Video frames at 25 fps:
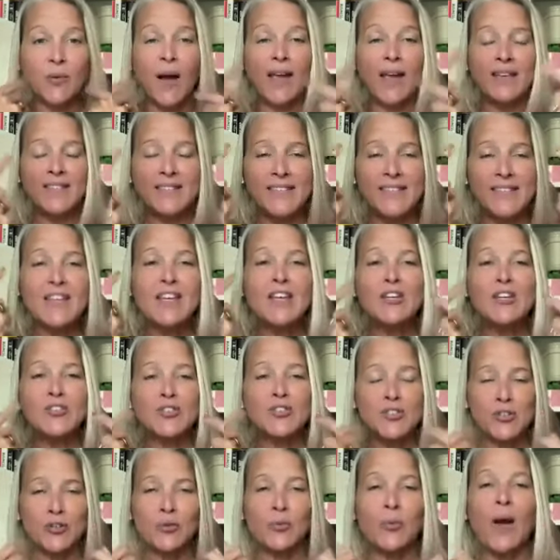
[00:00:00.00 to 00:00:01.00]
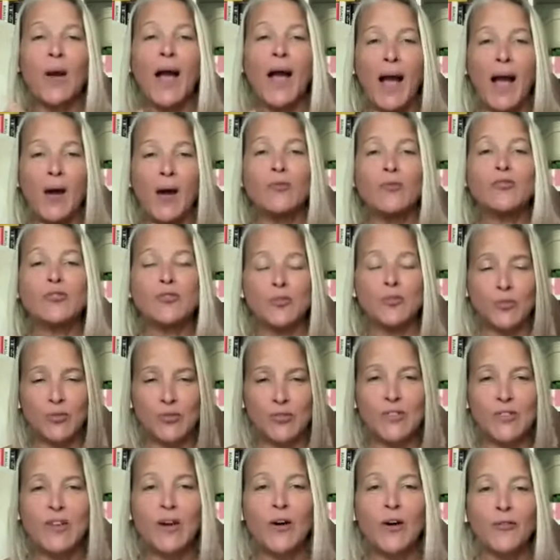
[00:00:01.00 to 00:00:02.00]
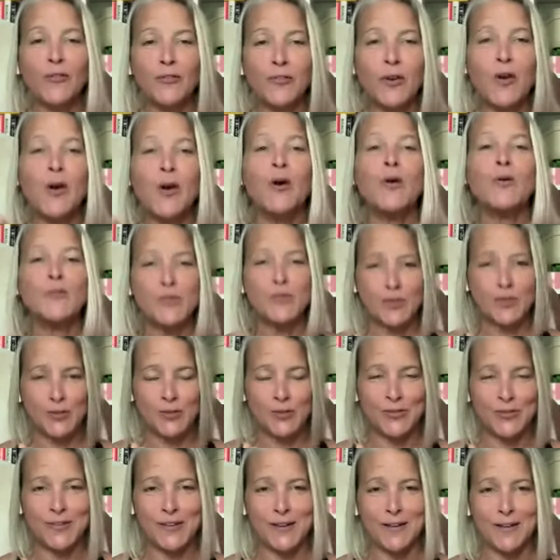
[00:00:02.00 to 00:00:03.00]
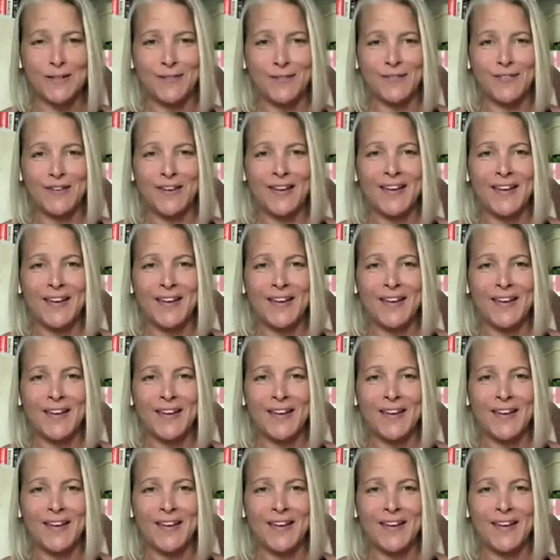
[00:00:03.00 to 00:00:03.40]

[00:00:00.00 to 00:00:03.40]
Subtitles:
I teach you how to self-coach yourself.